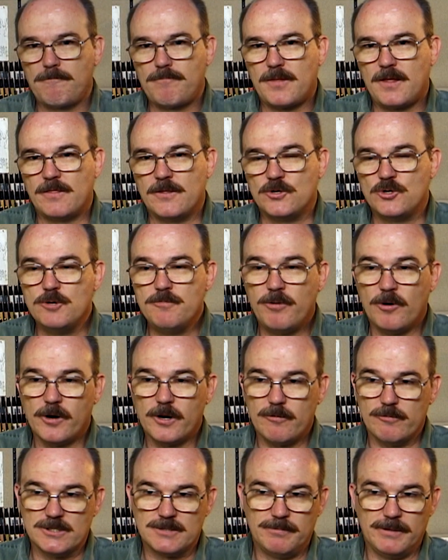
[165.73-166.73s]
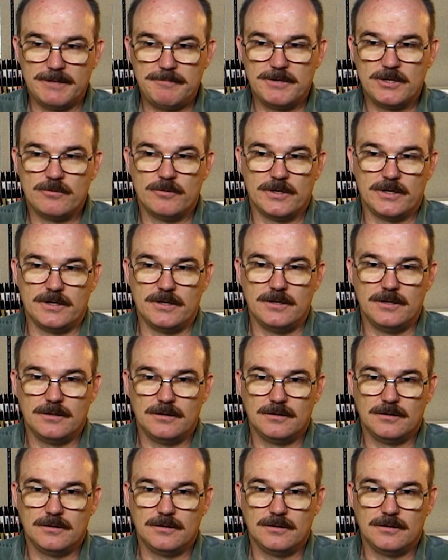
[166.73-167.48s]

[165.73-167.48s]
The two-parter was split between